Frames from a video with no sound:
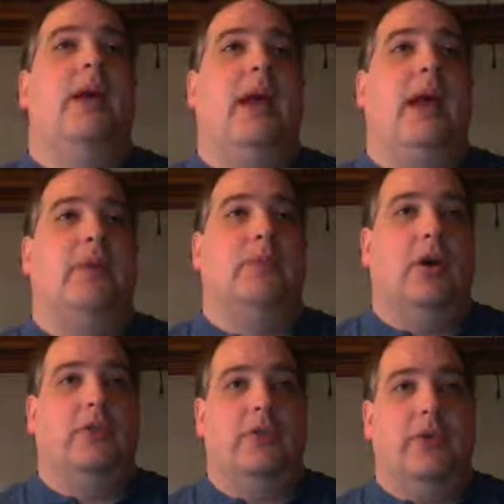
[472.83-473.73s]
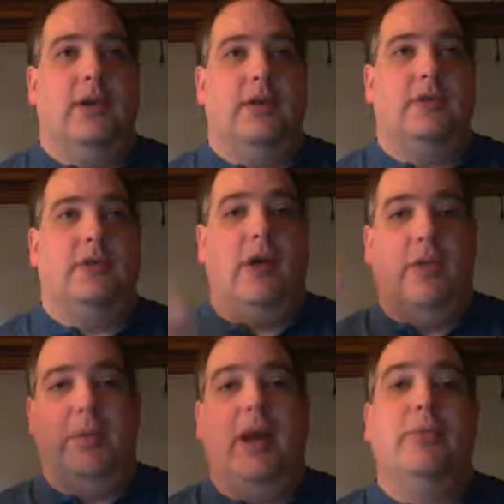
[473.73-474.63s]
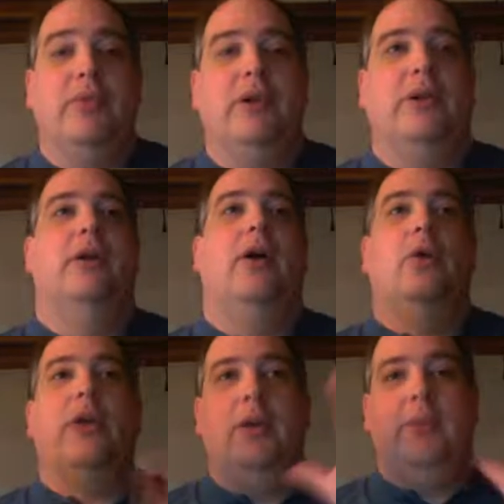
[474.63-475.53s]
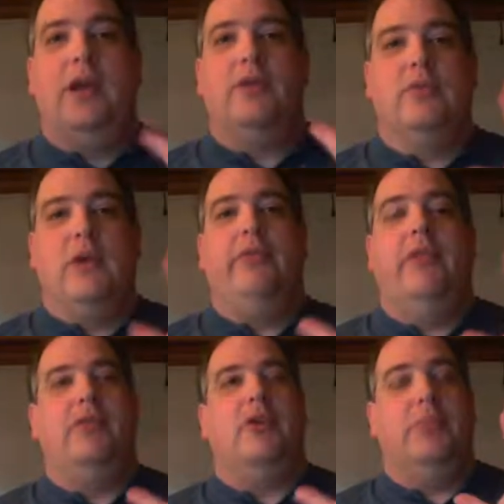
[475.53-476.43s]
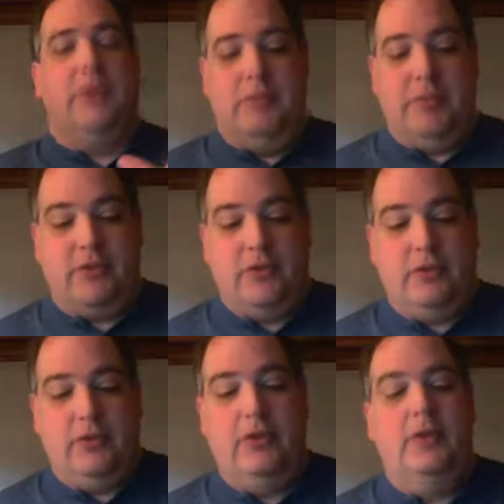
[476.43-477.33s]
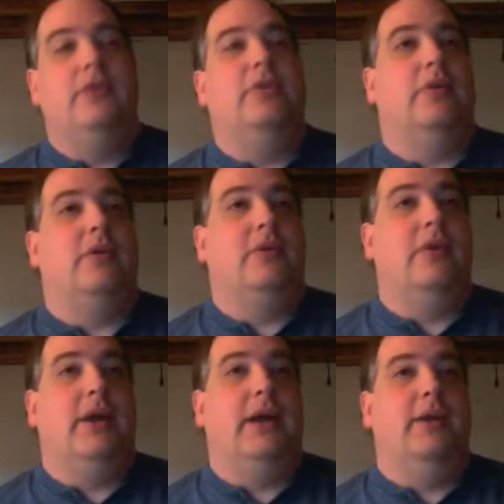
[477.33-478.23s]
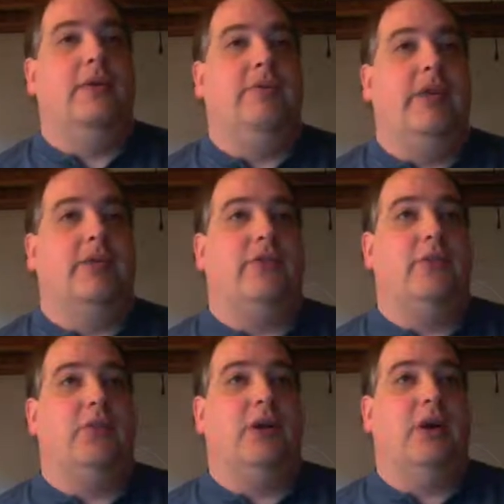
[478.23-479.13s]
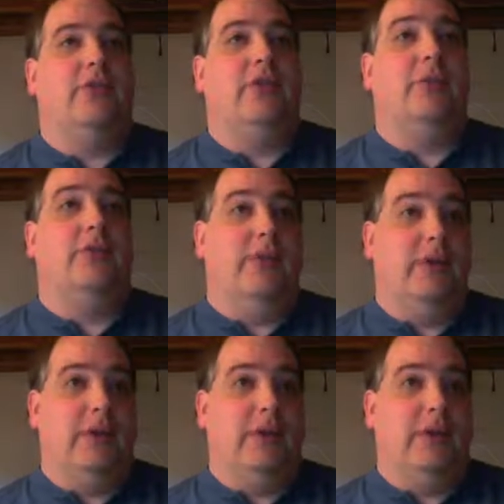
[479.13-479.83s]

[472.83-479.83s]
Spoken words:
and we're also going to tell the pipe reader, okay, we have read this complete message, so go ahead and advance to where our sequence reader